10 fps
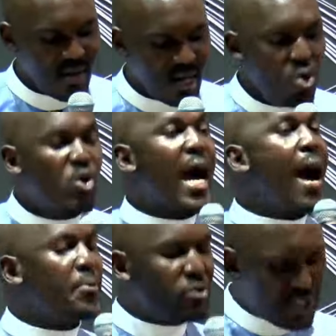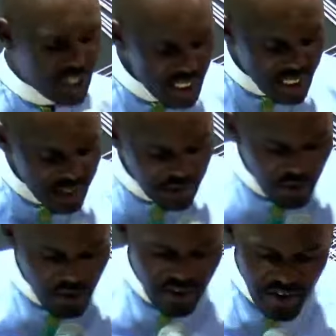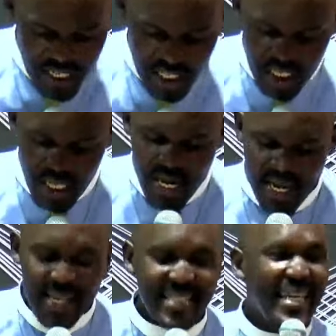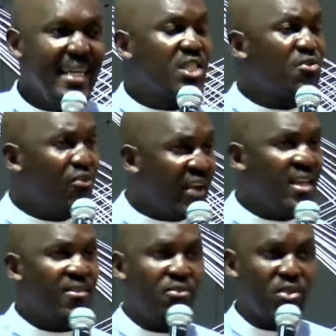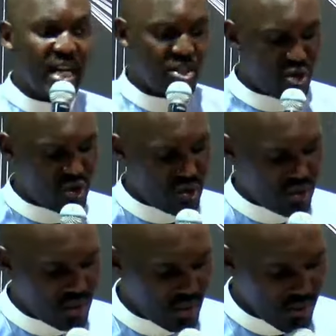Look up to Jesus, for great is his faithfulness.